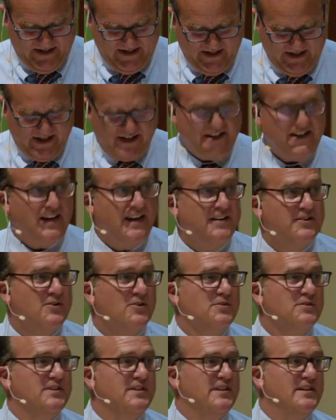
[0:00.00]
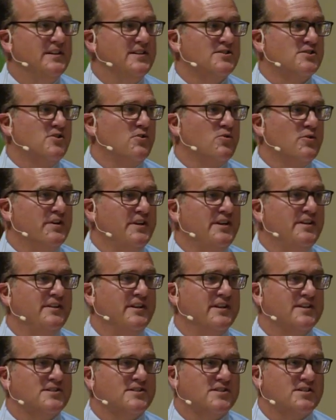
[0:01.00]
And not only is
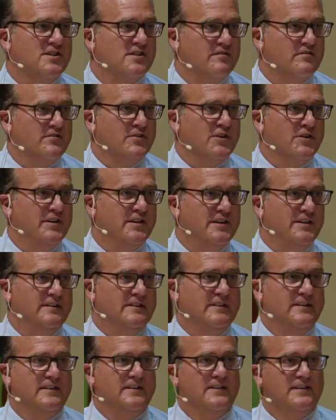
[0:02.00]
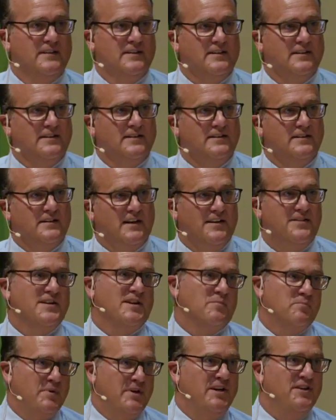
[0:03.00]
Cornelius converted, I
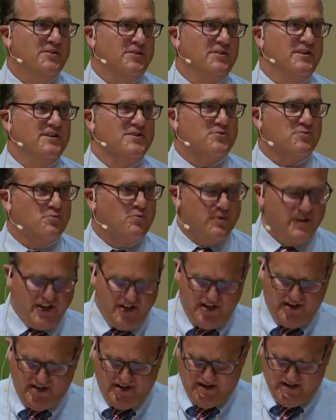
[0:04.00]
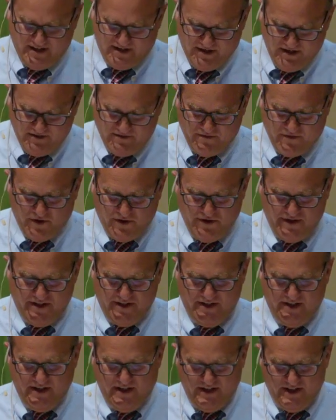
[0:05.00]
think Peter is re
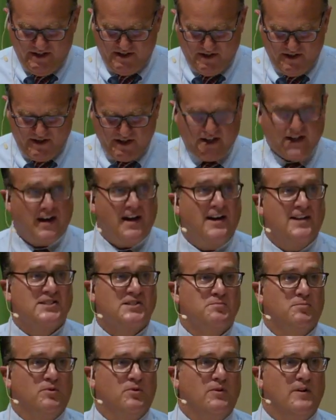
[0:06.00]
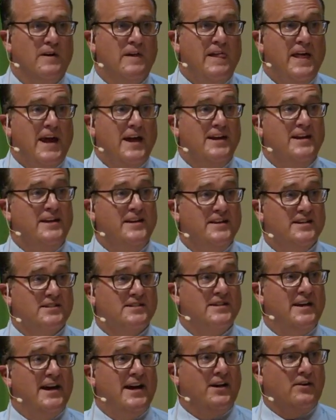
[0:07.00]
converted to the gospel. And he is
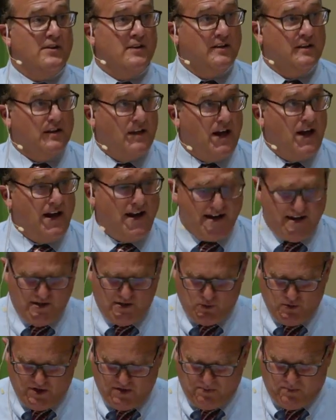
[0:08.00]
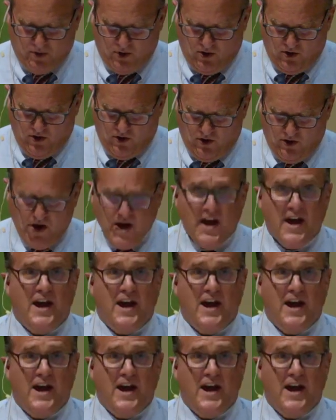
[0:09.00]
now aligned with Paul.